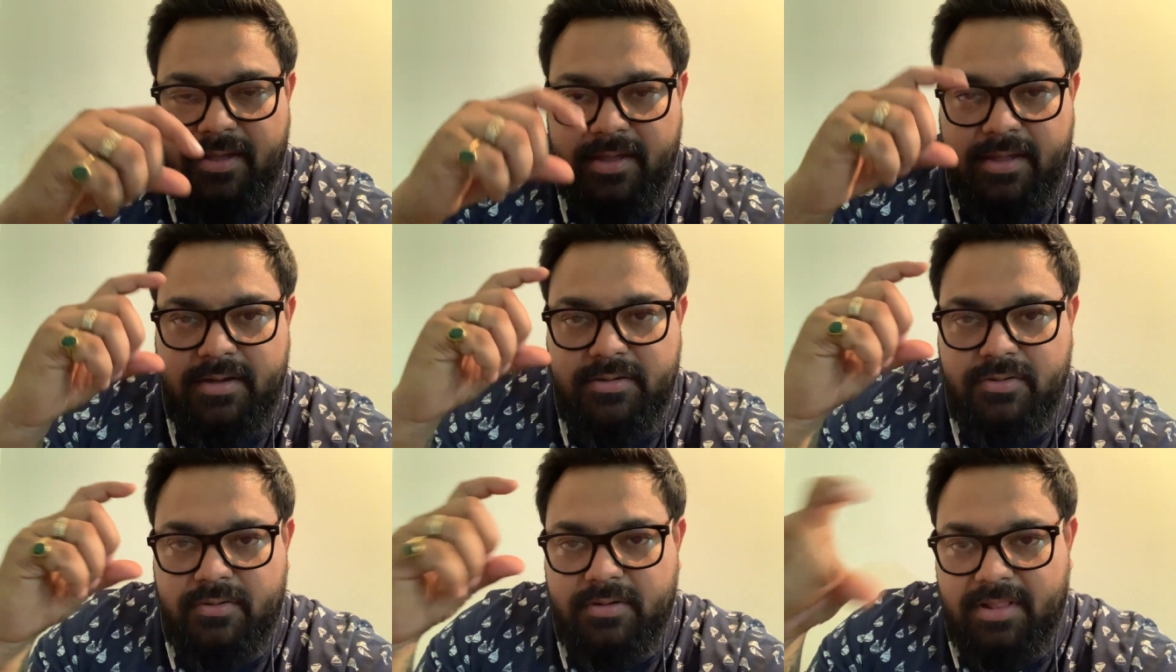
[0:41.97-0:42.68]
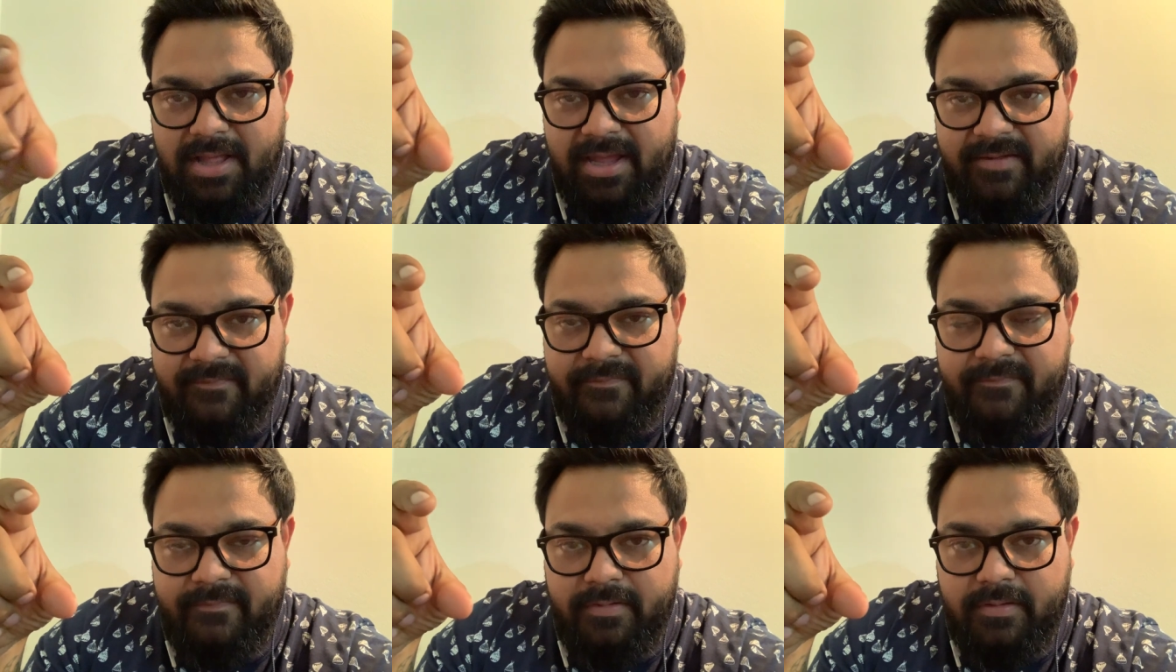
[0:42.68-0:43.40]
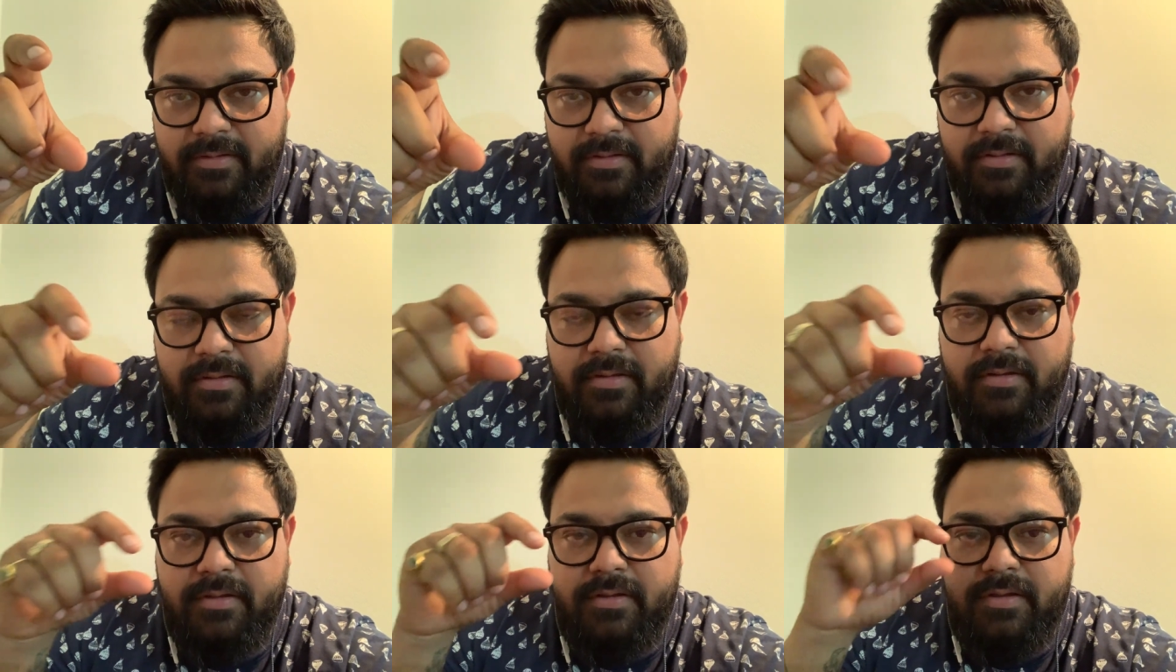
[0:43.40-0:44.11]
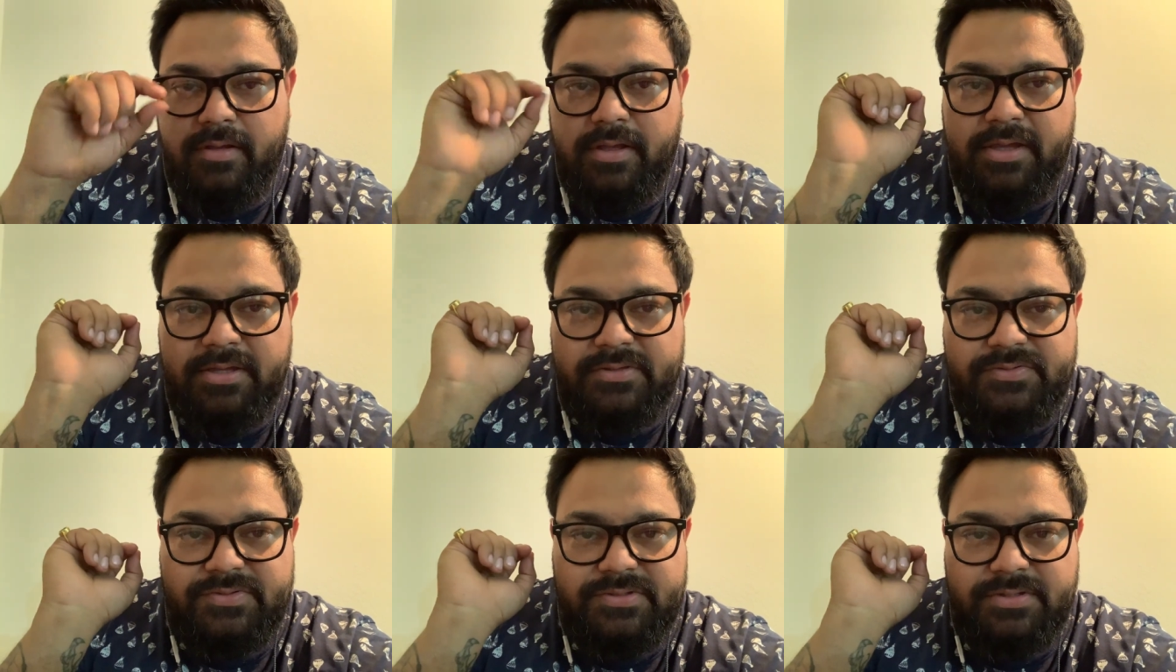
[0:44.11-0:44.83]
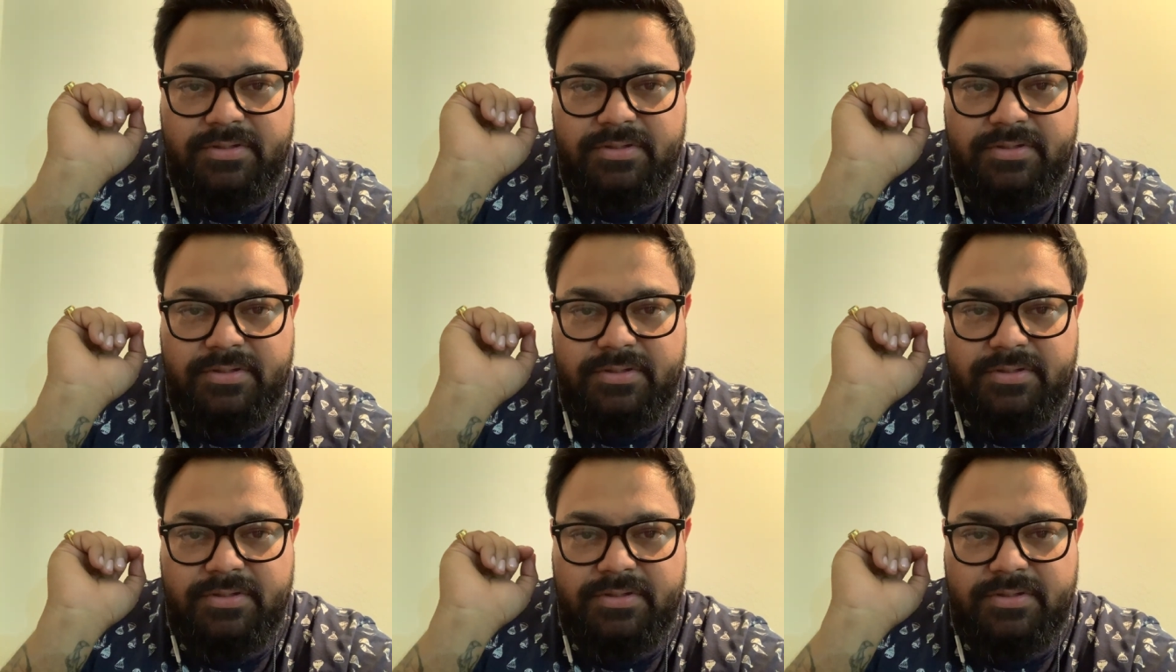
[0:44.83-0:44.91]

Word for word: and your life is